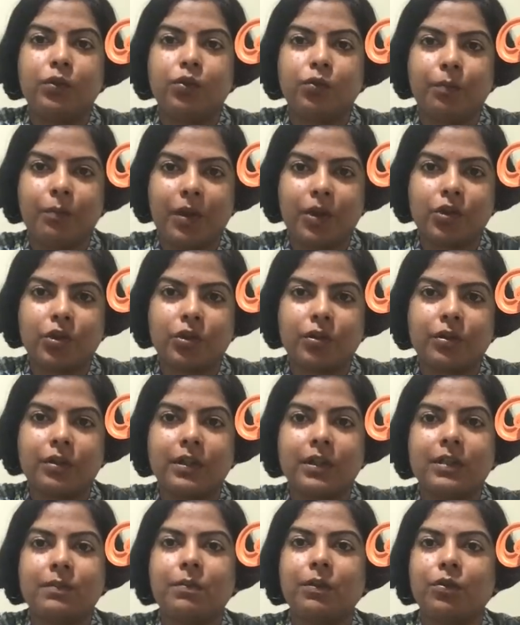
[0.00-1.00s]
to measure
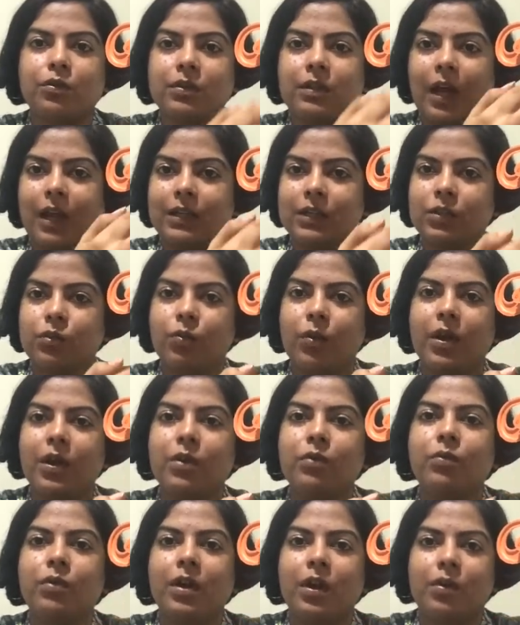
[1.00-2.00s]
is because that is
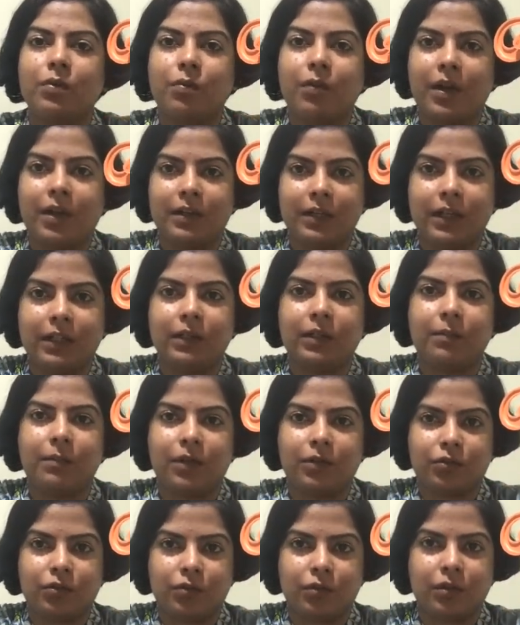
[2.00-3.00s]
where we are wearing the
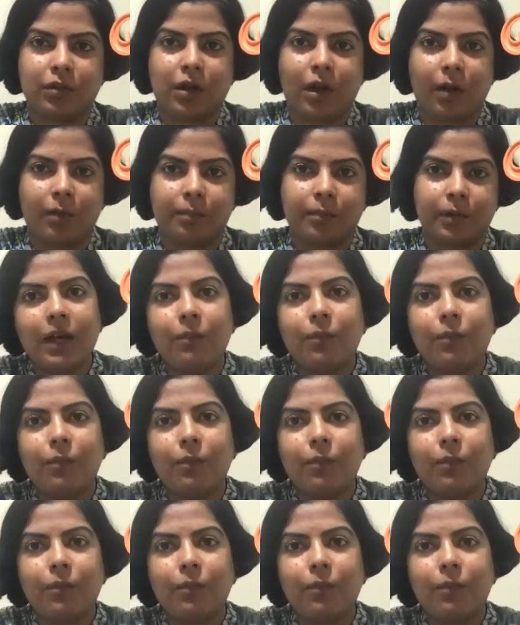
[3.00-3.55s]
menstrual cup.